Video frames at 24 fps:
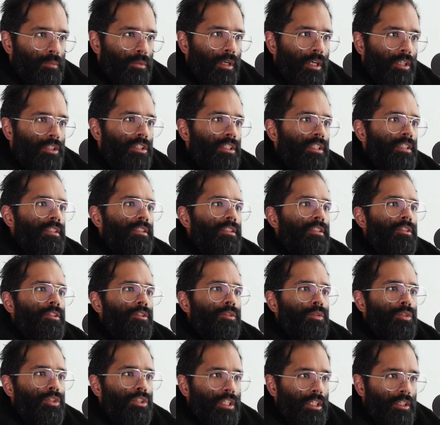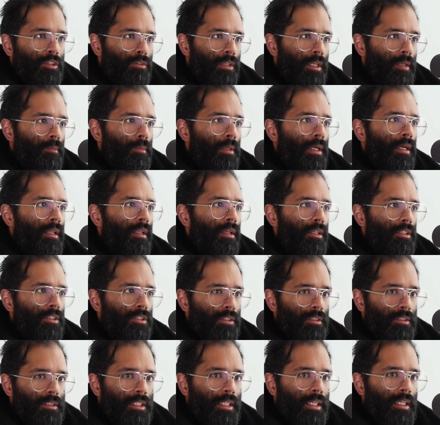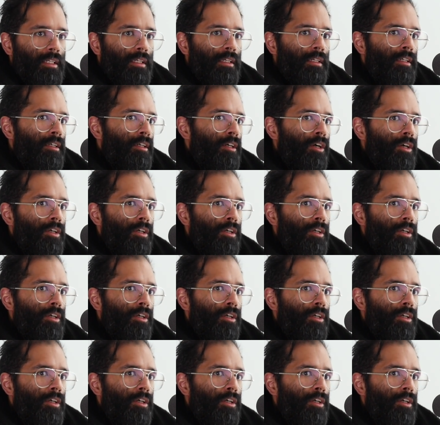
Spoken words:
projects to generate biological data,